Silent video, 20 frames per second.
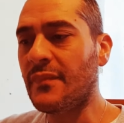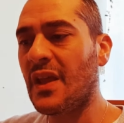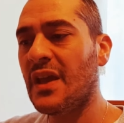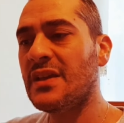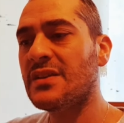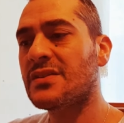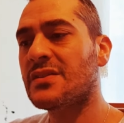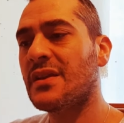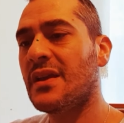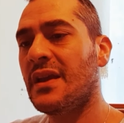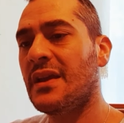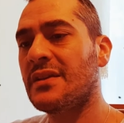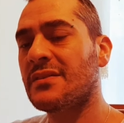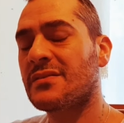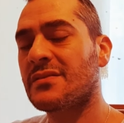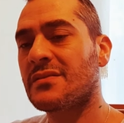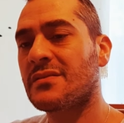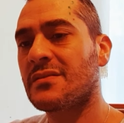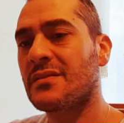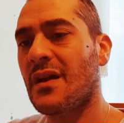
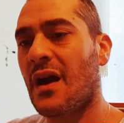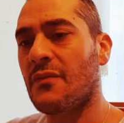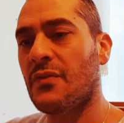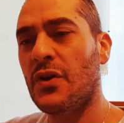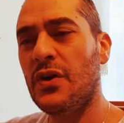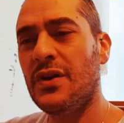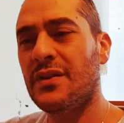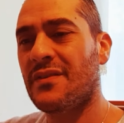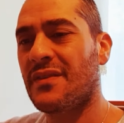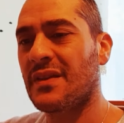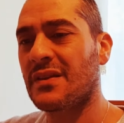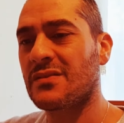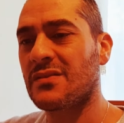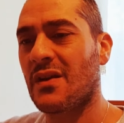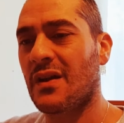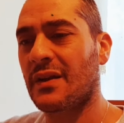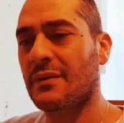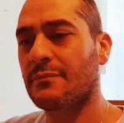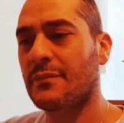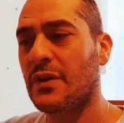I've heard things
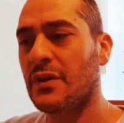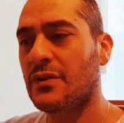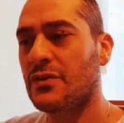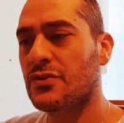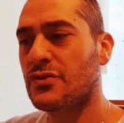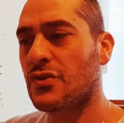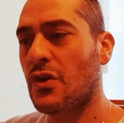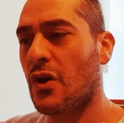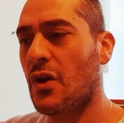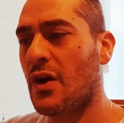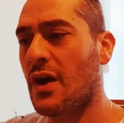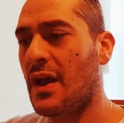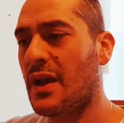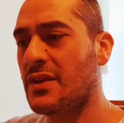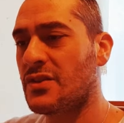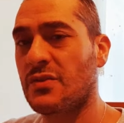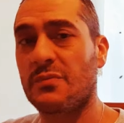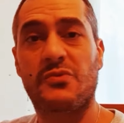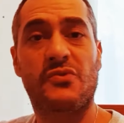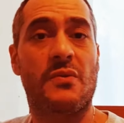like start a
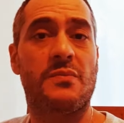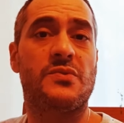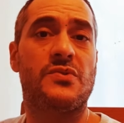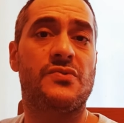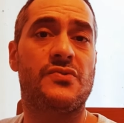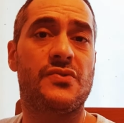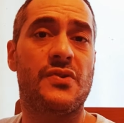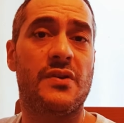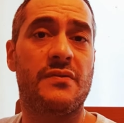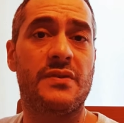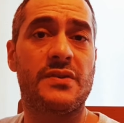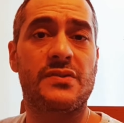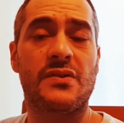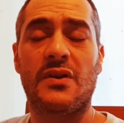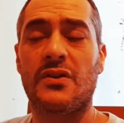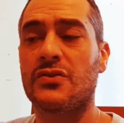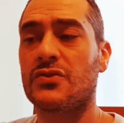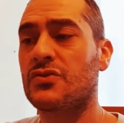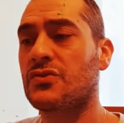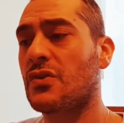subscription service,
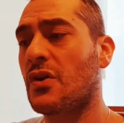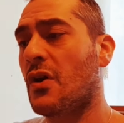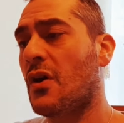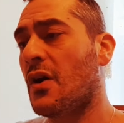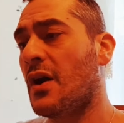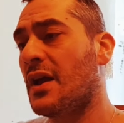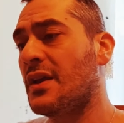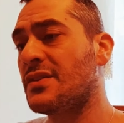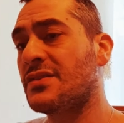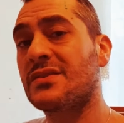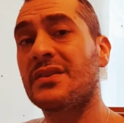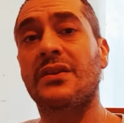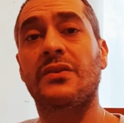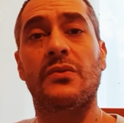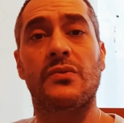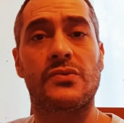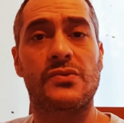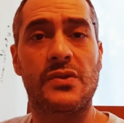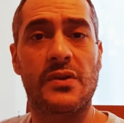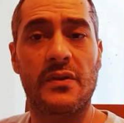start a
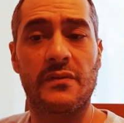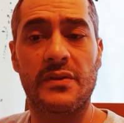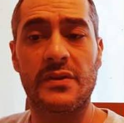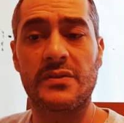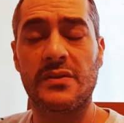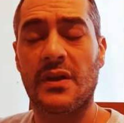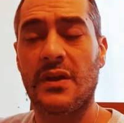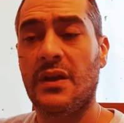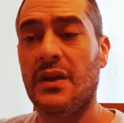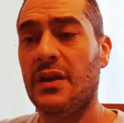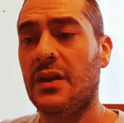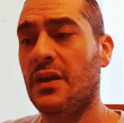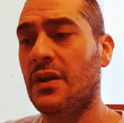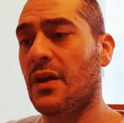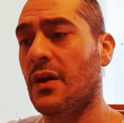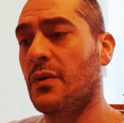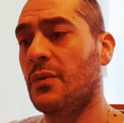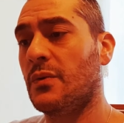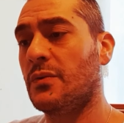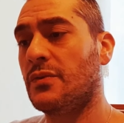signal service,
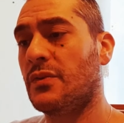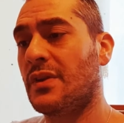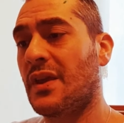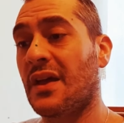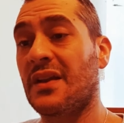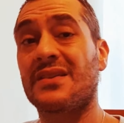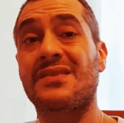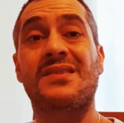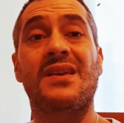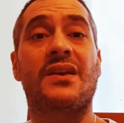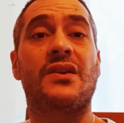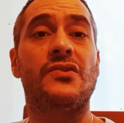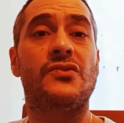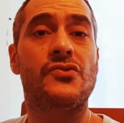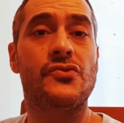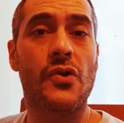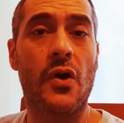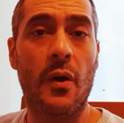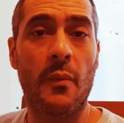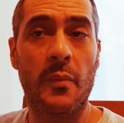get a second
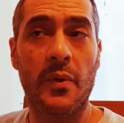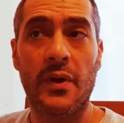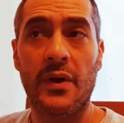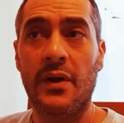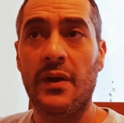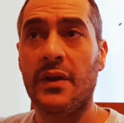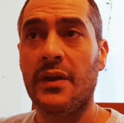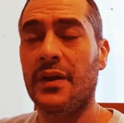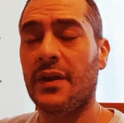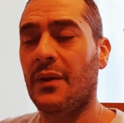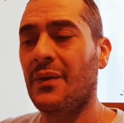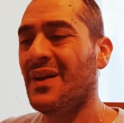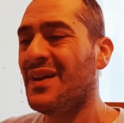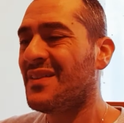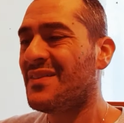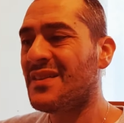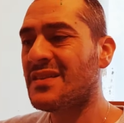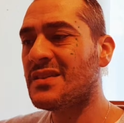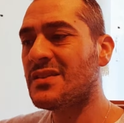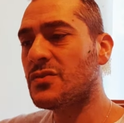job.
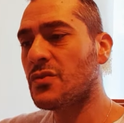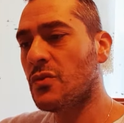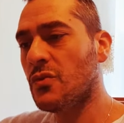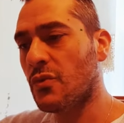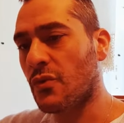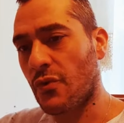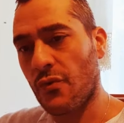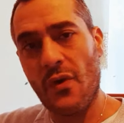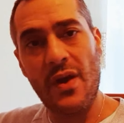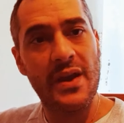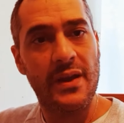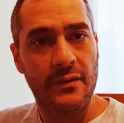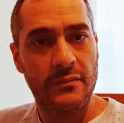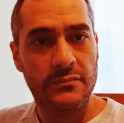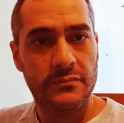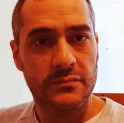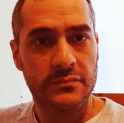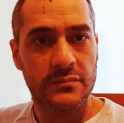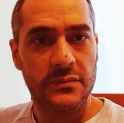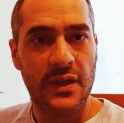This is all great,
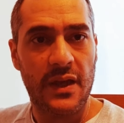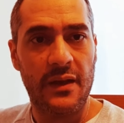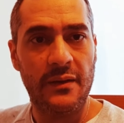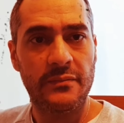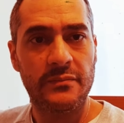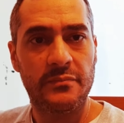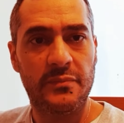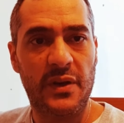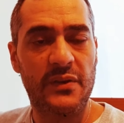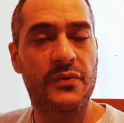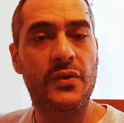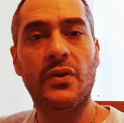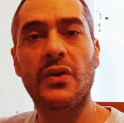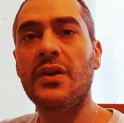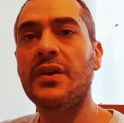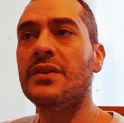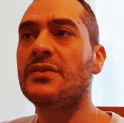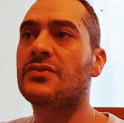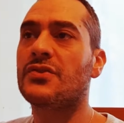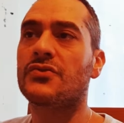yeah. But if you're
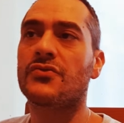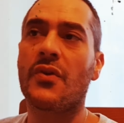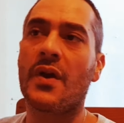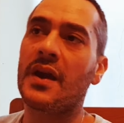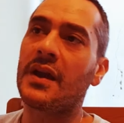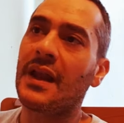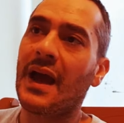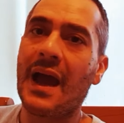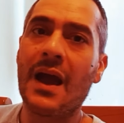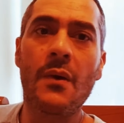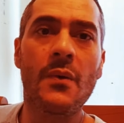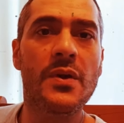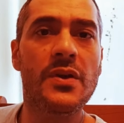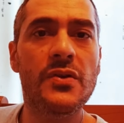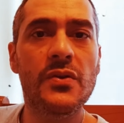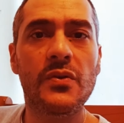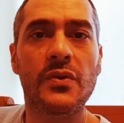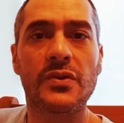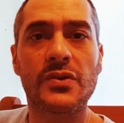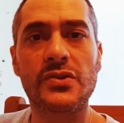learning to trade, how are
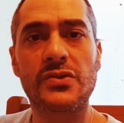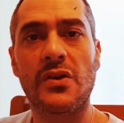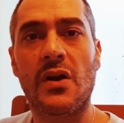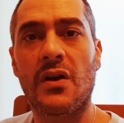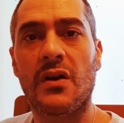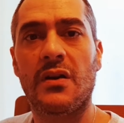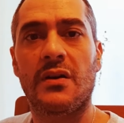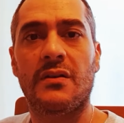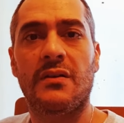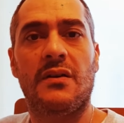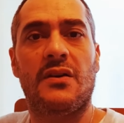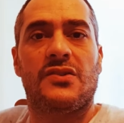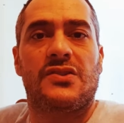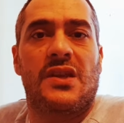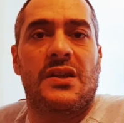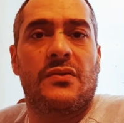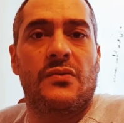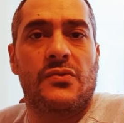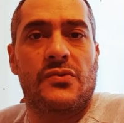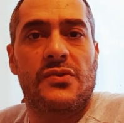you going to start a
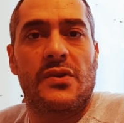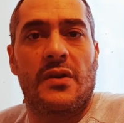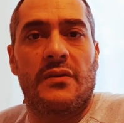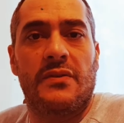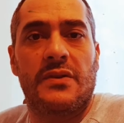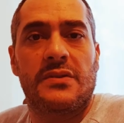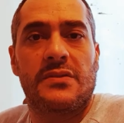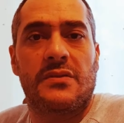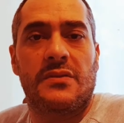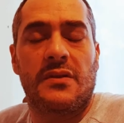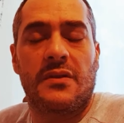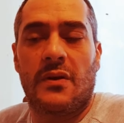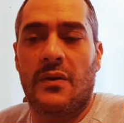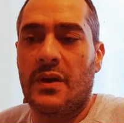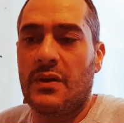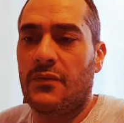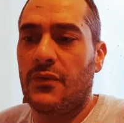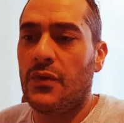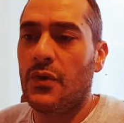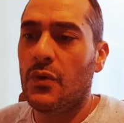signal service?
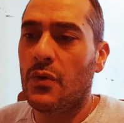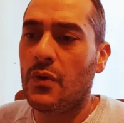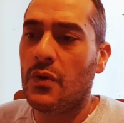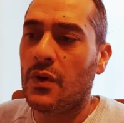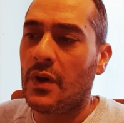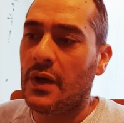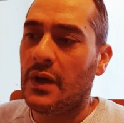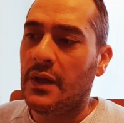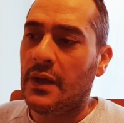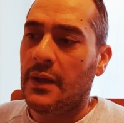If you're